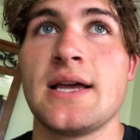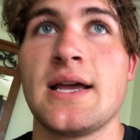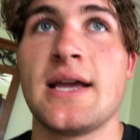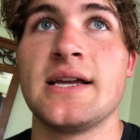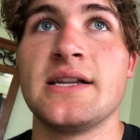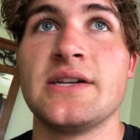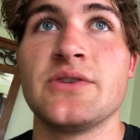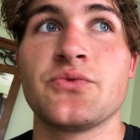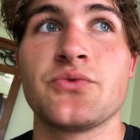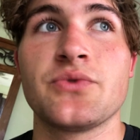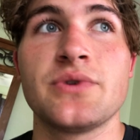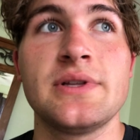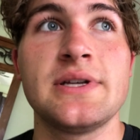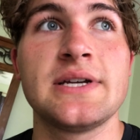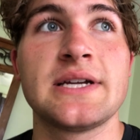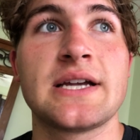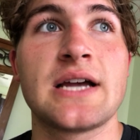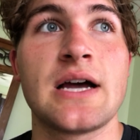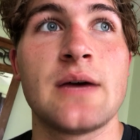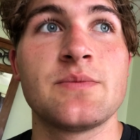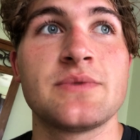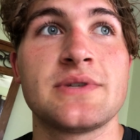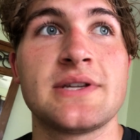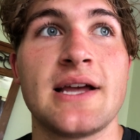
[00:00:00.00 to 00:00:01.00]
it really
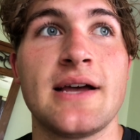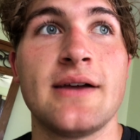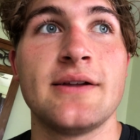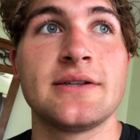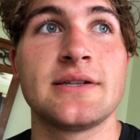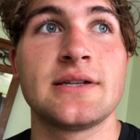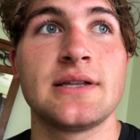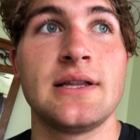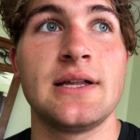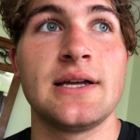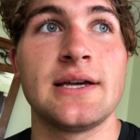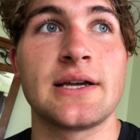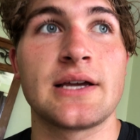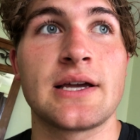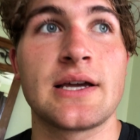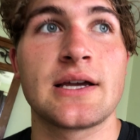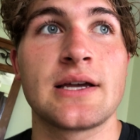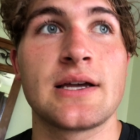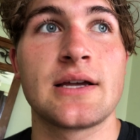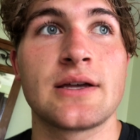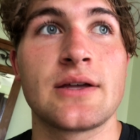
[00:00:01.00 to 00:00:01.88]
comes down to like